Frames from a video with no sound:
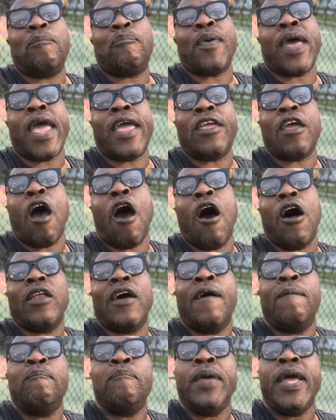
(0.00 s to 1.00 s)
pay y'all
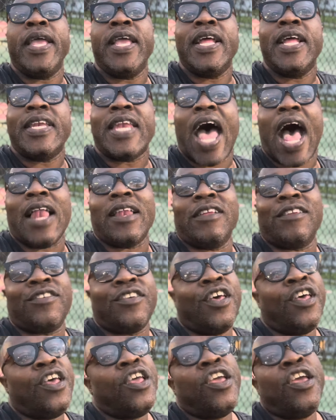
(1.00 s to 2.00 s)
$1 million
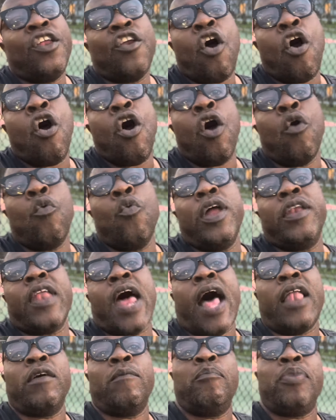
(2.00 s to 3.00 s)
in all
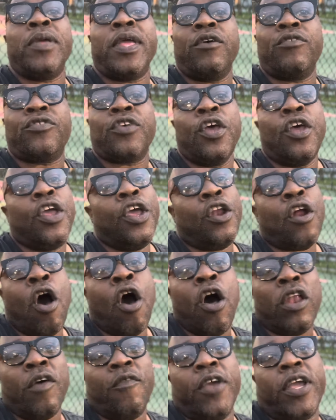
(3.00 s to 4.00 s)
$1 bills, and
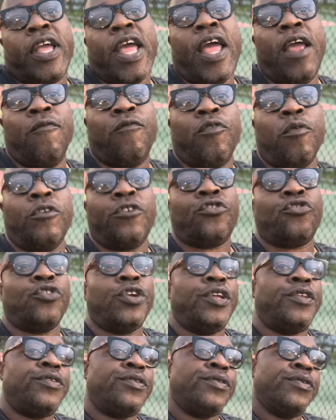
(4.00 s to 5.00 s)
all of it came from the
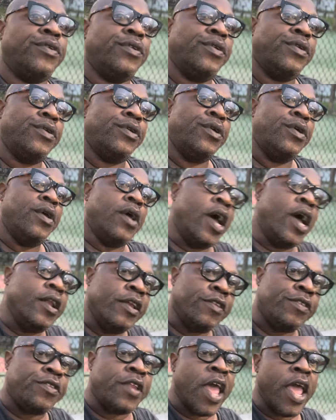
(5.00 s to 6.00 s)
streets.
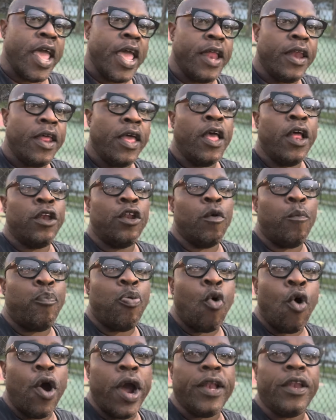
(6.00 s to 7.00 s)
Understand the
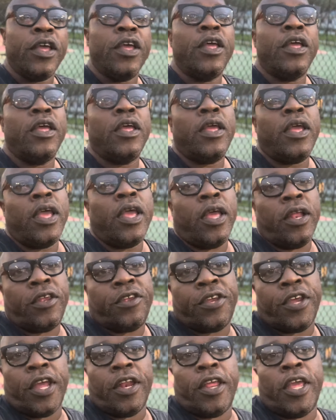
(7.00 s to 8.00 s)
point and
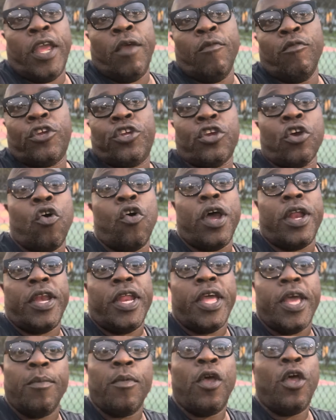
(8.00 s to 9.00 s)
shit he was showing
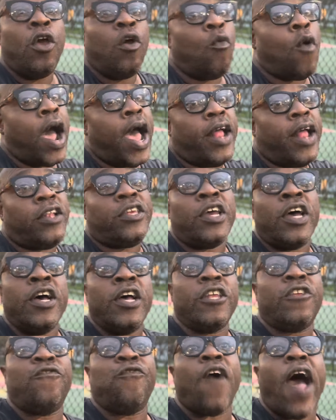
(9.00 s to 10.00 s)
them why
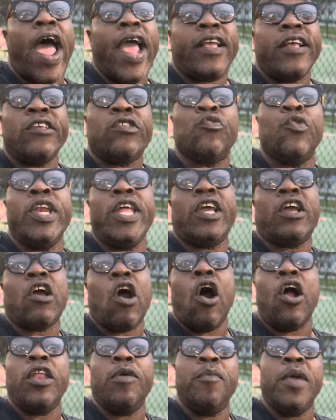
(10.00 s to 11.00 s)
Judge Fikens, when he
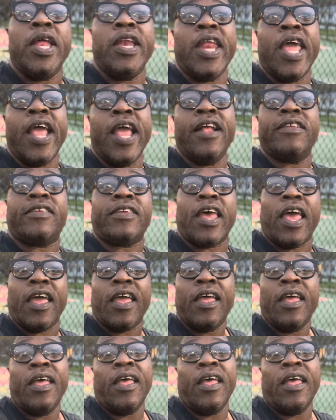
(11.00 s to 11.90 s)
called him in there and said,